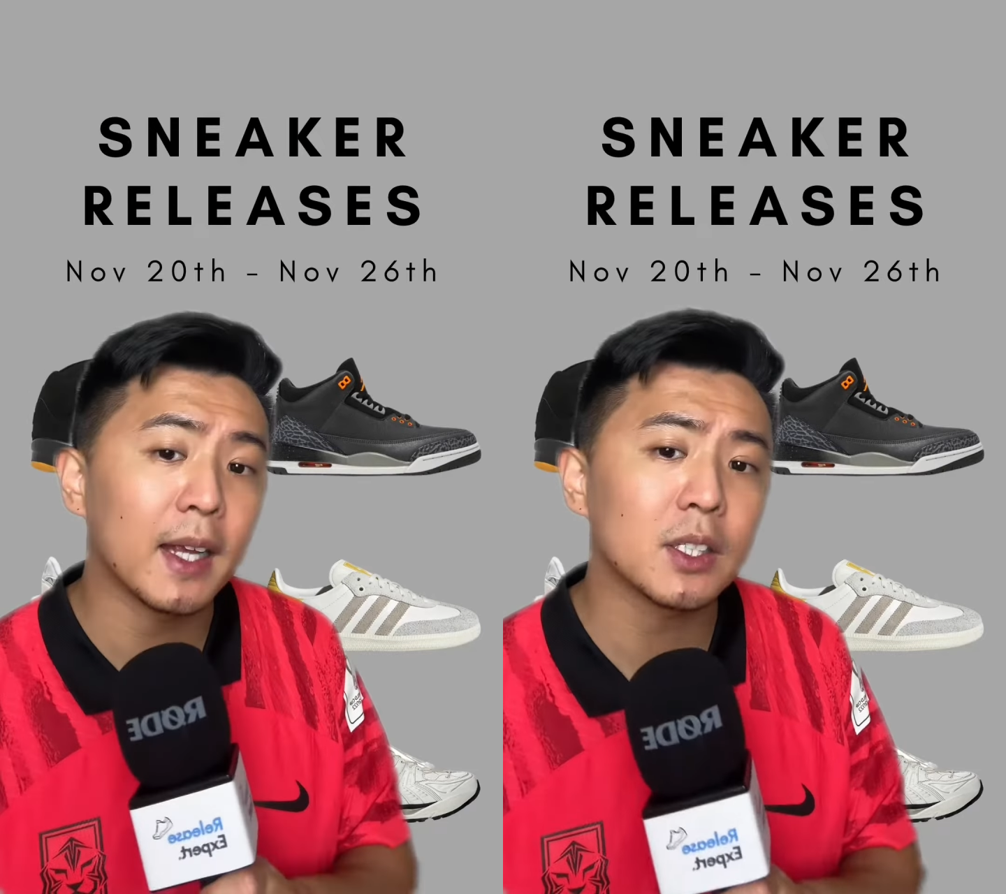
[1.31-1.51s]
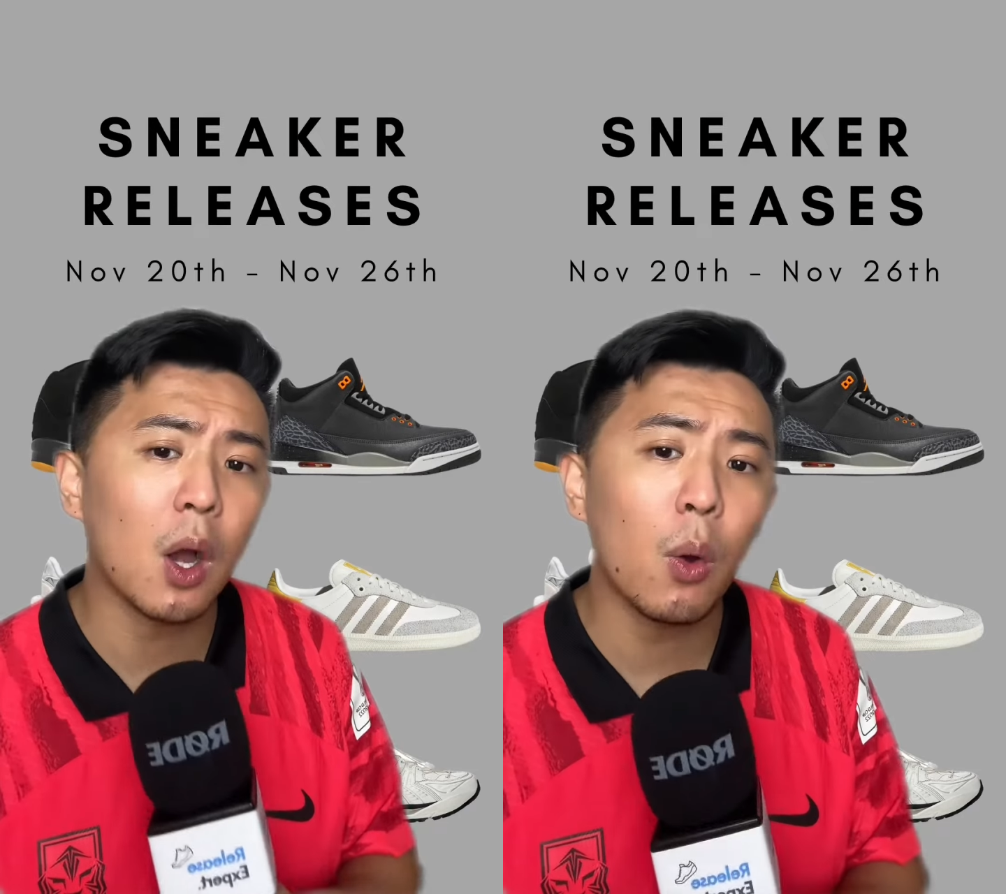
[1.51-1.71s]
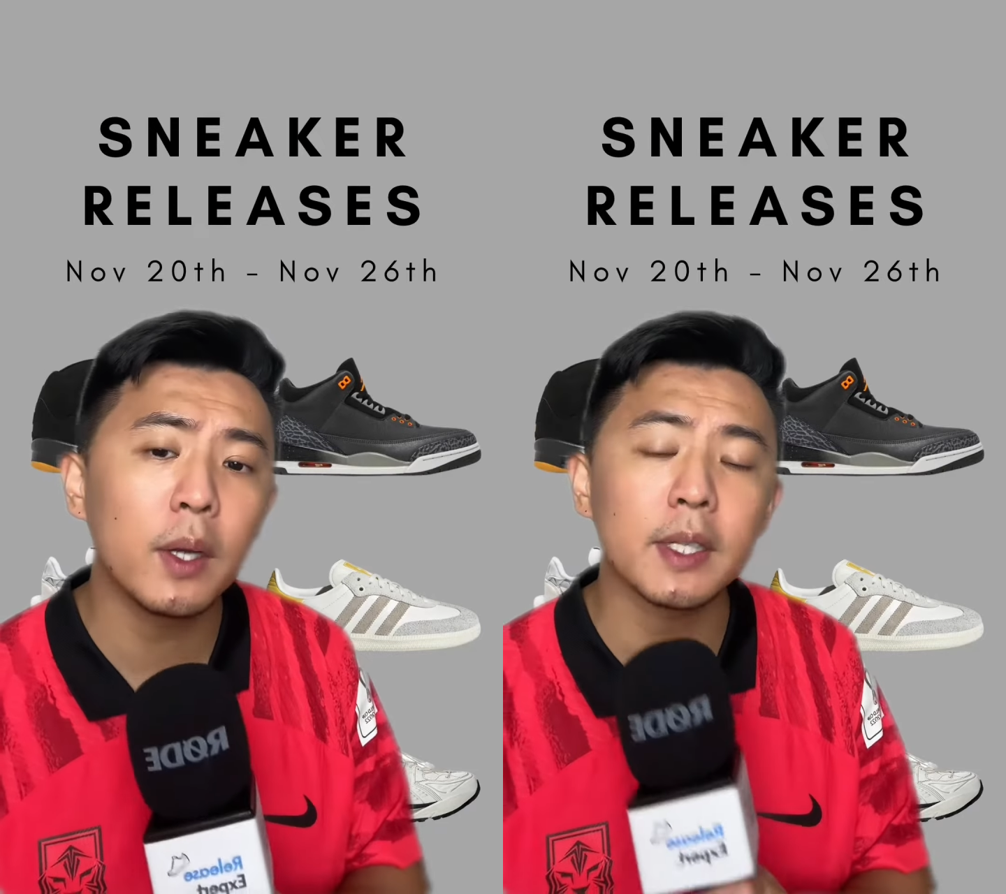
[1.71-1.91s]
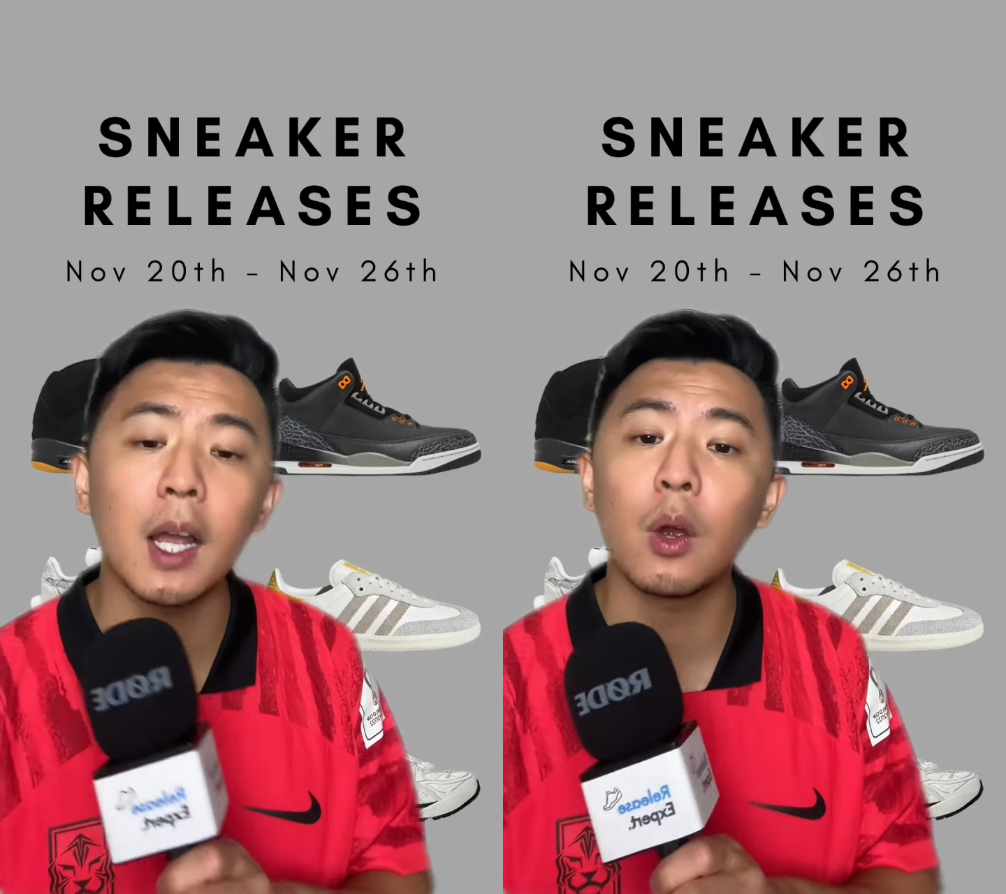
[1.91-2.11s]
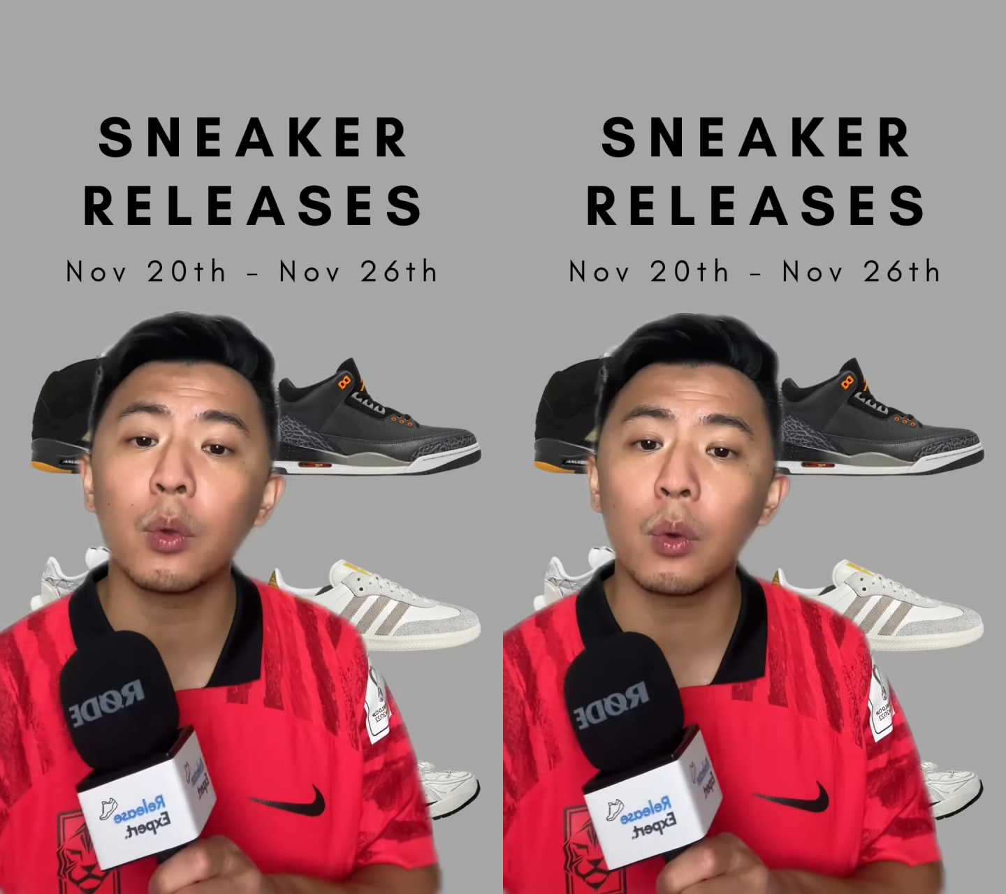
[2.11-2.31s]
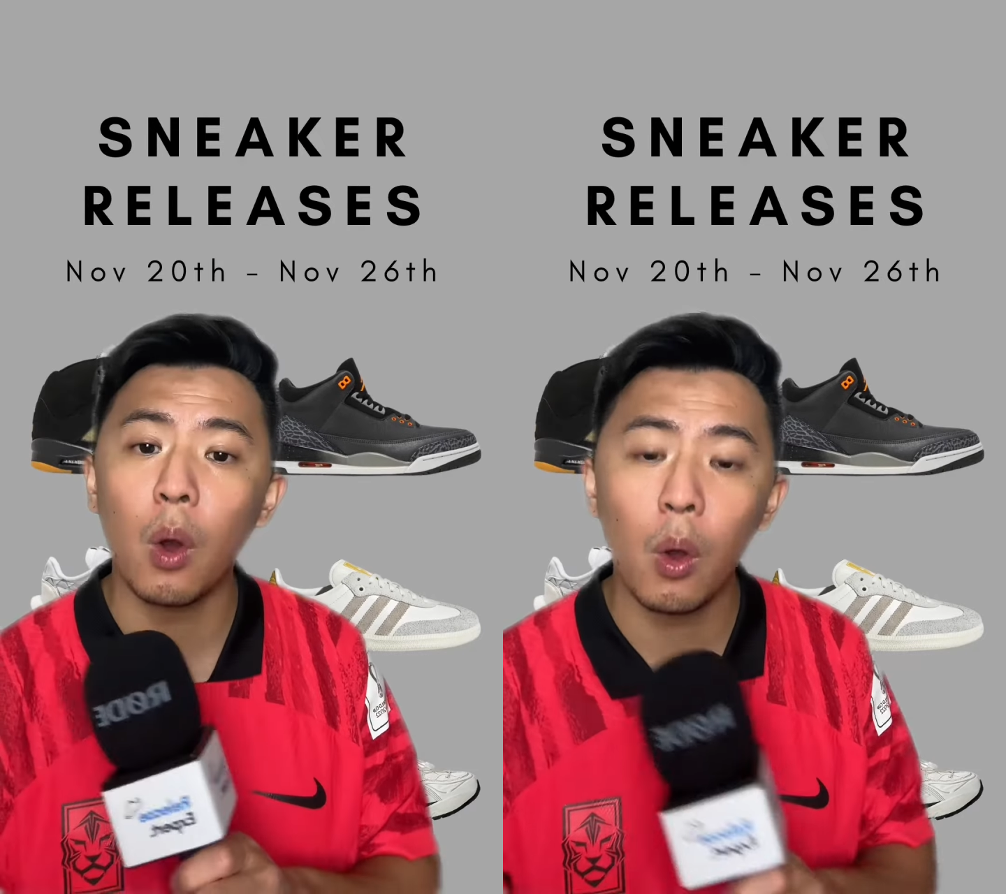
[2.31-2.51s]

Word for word: and as always, I go through